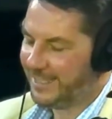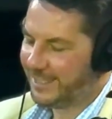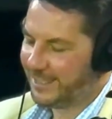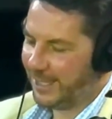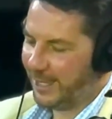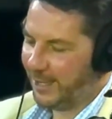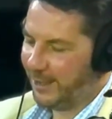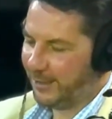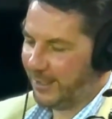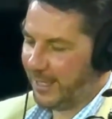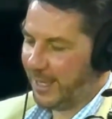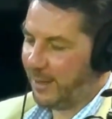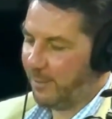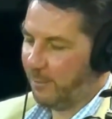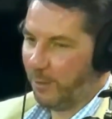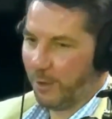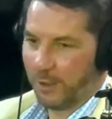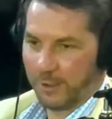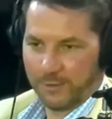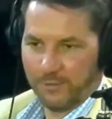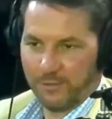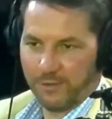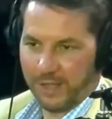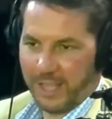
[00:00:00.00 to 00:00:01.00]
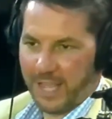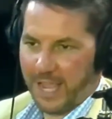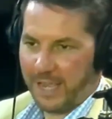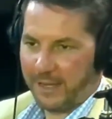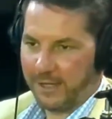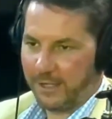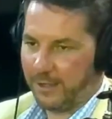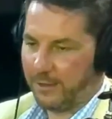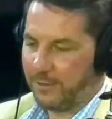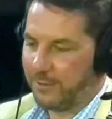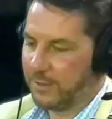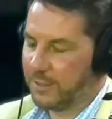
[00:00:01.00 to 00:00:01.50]
So it worked for
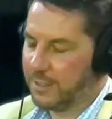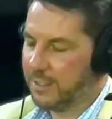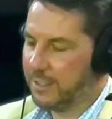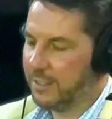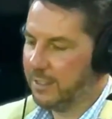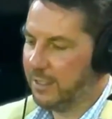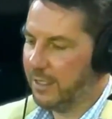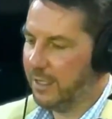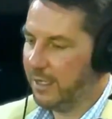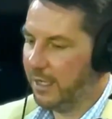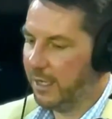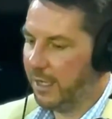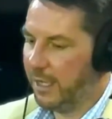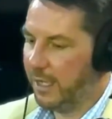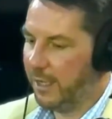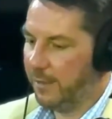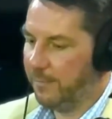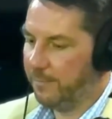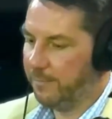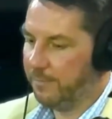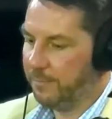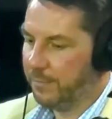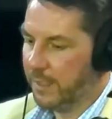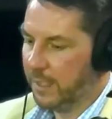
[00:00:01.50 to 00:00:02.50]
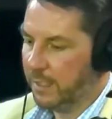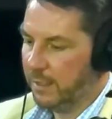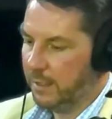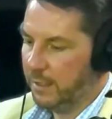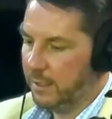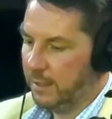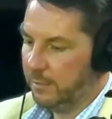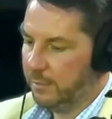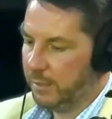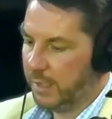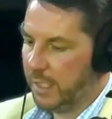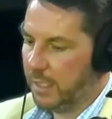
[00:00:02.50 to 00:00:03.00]
that use.
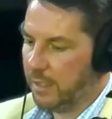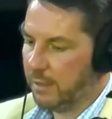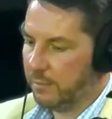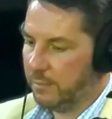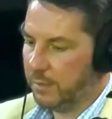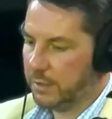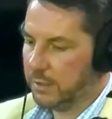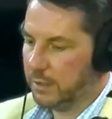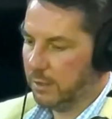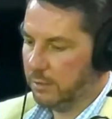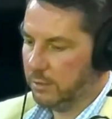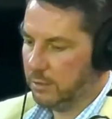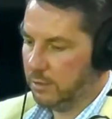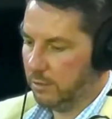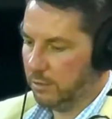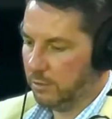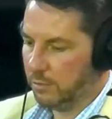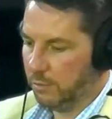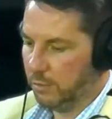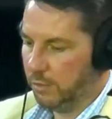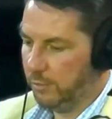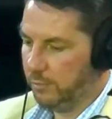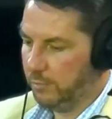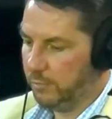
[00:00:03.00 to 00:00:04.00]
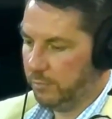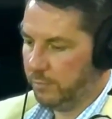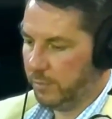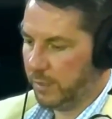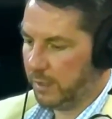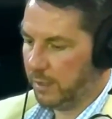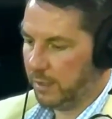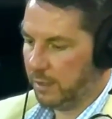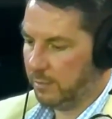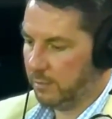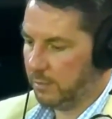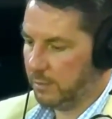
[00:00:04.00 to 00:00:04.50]
But yeah, we sold to a group,
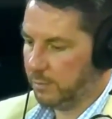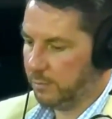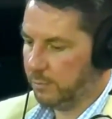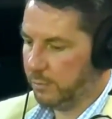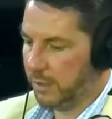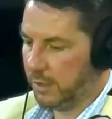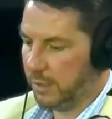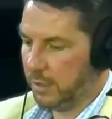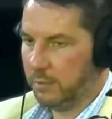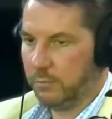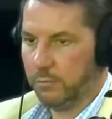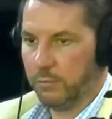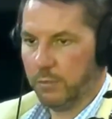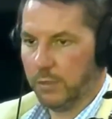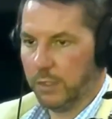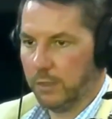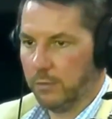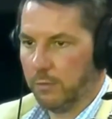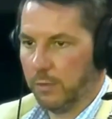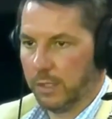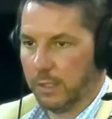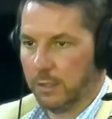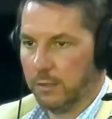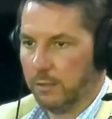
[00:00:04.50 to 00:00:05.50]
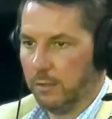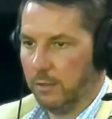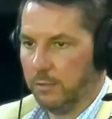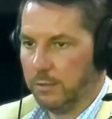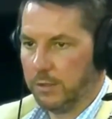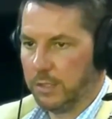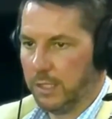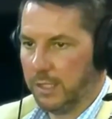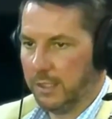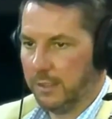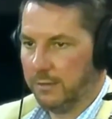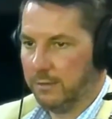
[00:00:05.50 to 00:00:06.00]
and it was pretty quick
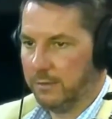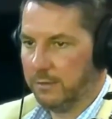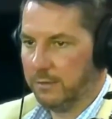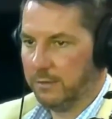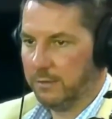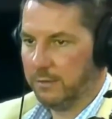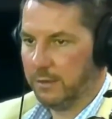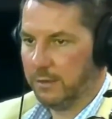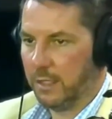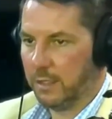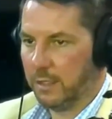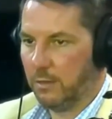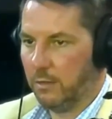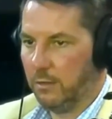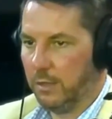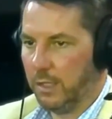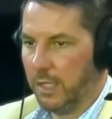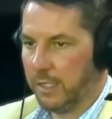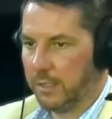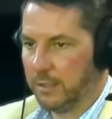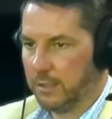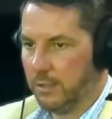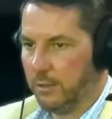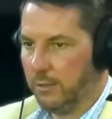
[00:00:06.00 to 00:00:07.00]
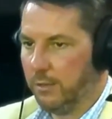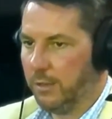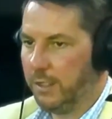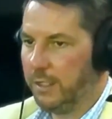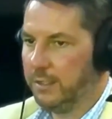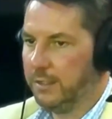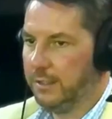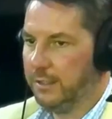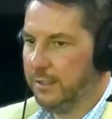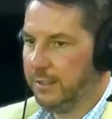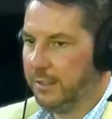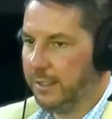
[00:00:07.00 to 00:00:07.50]
closing, not a whole lot to it.
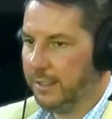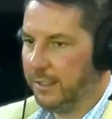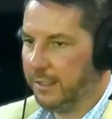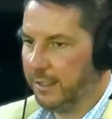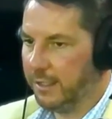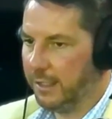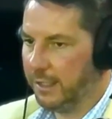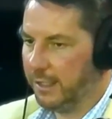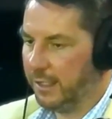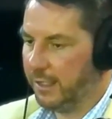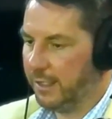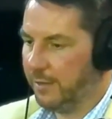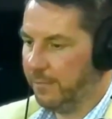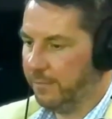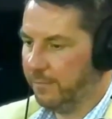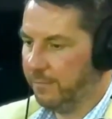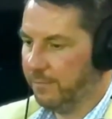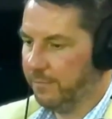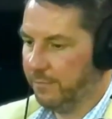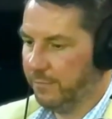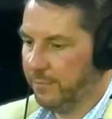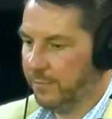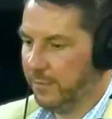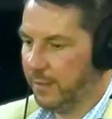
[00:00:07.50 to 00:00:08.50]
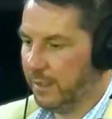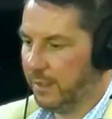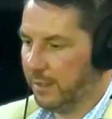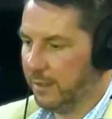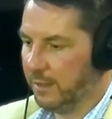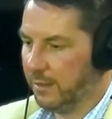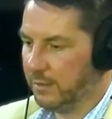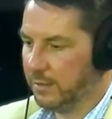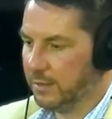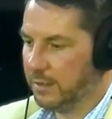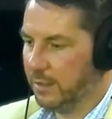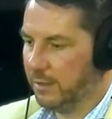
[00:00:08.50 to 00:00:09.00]

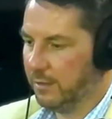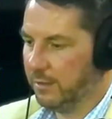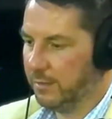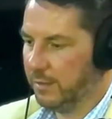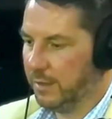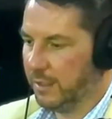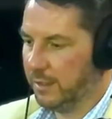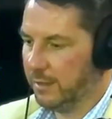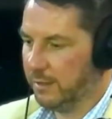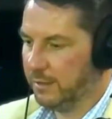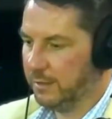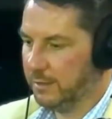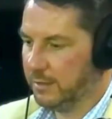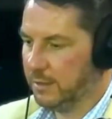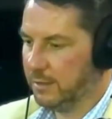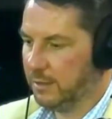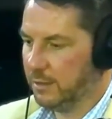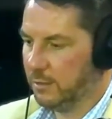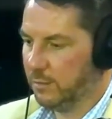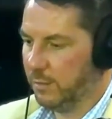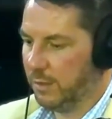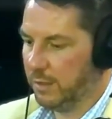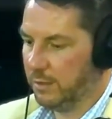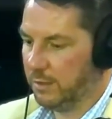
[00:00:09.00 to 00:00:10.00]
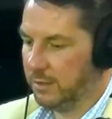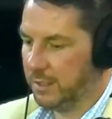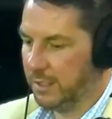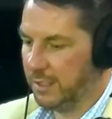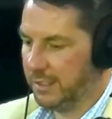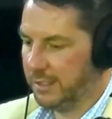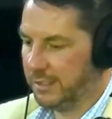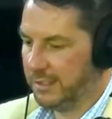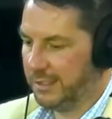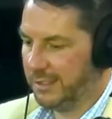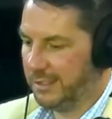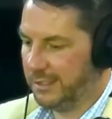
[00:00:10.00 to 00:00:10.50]
It's just one of those
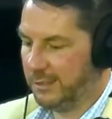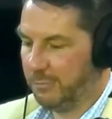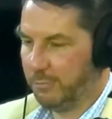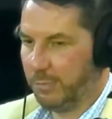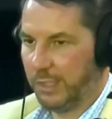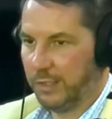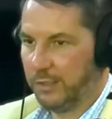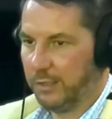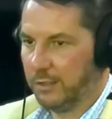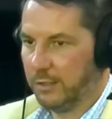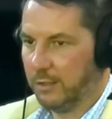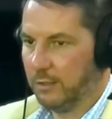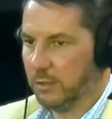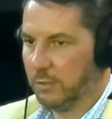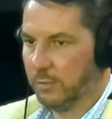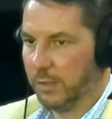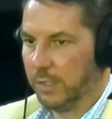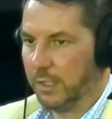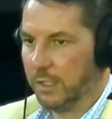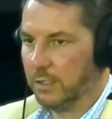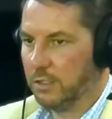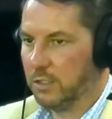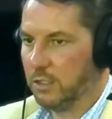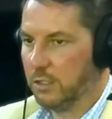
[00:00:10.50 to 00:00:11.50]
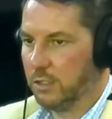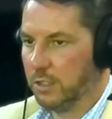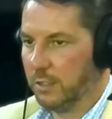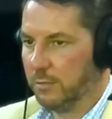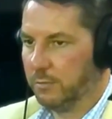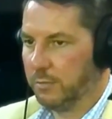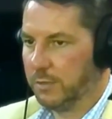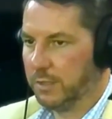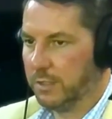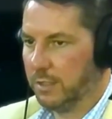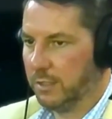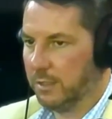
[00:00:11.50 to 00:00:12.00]
things, just building those
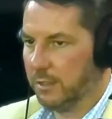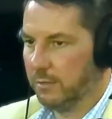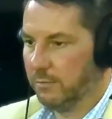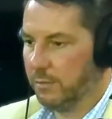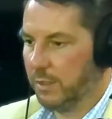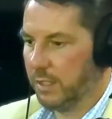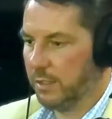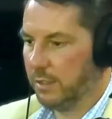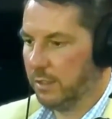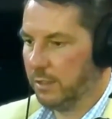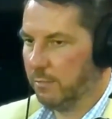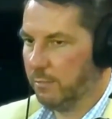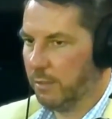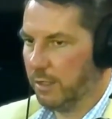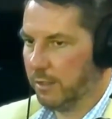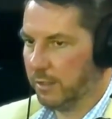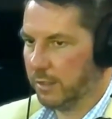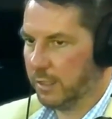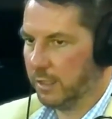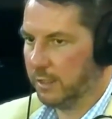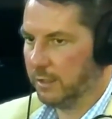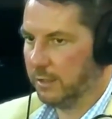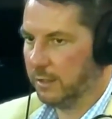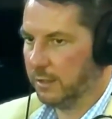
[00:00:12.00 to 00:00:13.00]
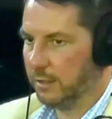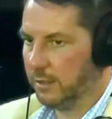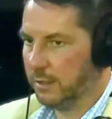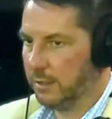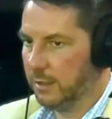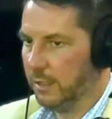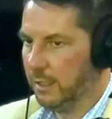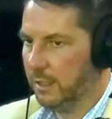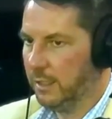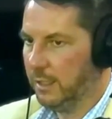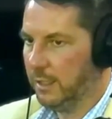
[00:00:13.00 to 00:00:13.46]
relationships and being in the market and,